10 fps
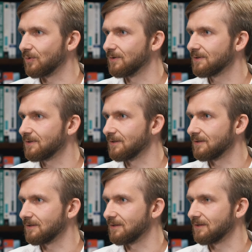world
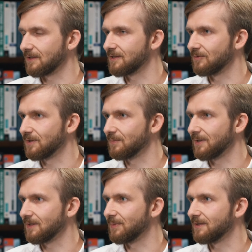and accelerated
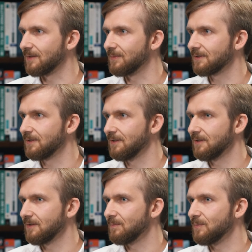by the pandemic
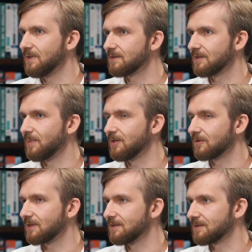means that many
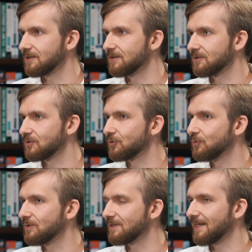organizations
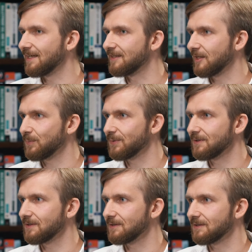should
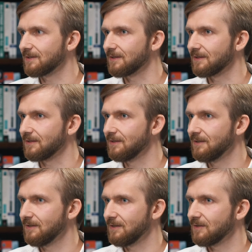adapt
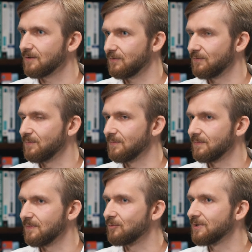
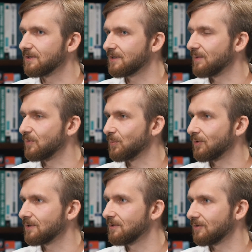real-time
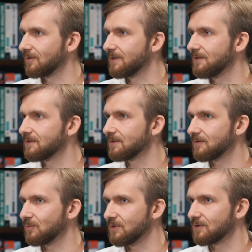reporting, or at least
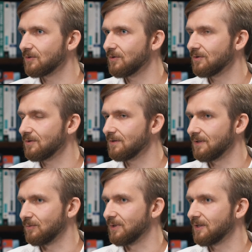we saw and we